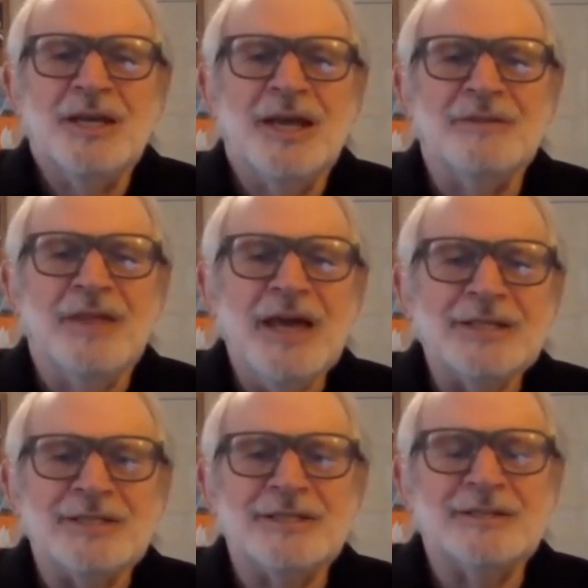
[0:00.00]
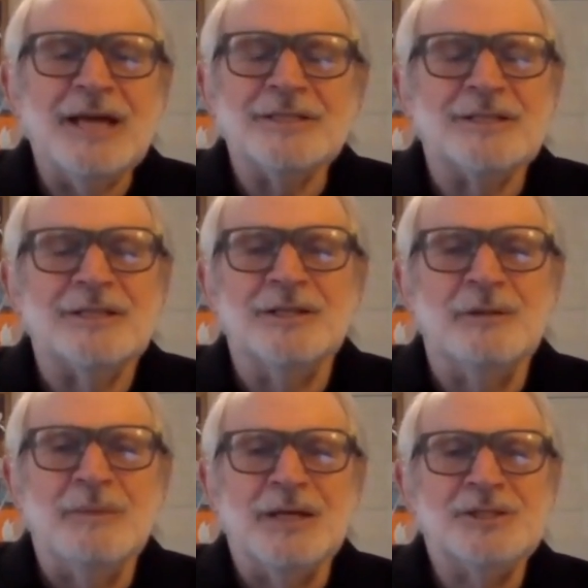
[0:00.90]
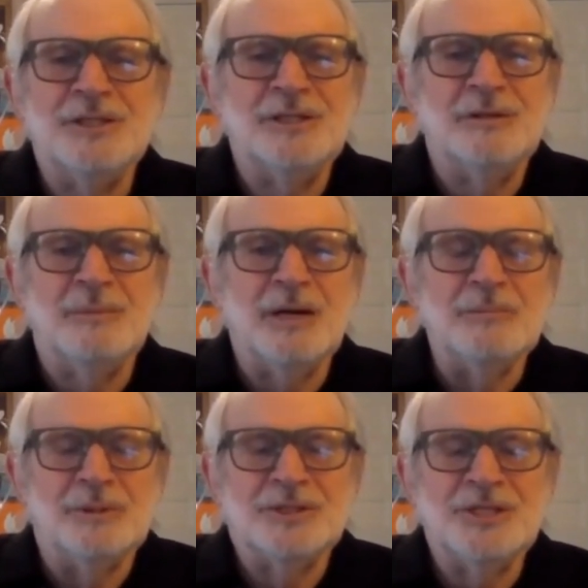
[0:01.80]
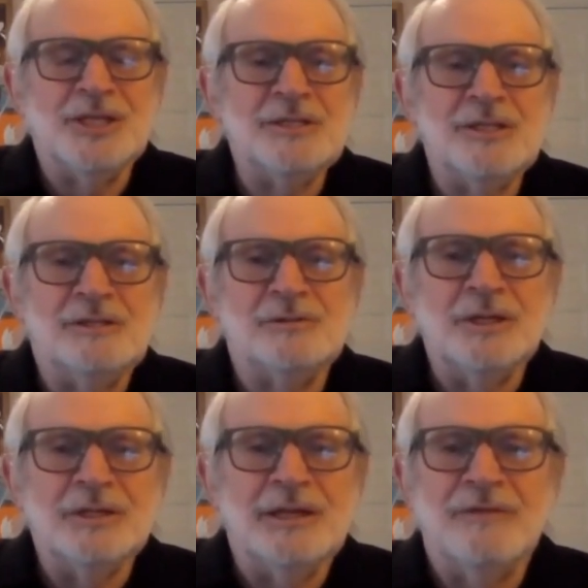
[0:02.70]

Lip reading: And that's the dimension of the bubble, $60 trillion.